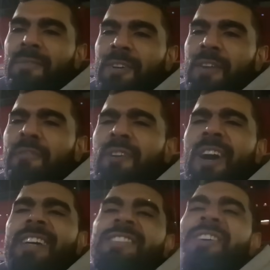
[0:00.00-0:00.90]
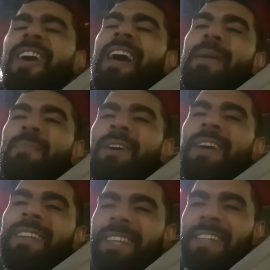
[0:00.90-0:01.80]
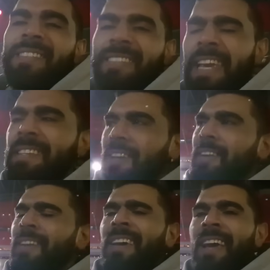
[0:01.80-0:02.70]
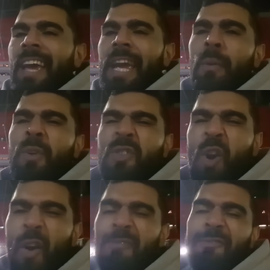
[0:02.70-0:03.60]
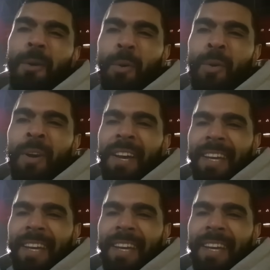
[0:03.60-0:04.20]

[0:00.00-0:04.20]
And for the first time this season, it was comfortable.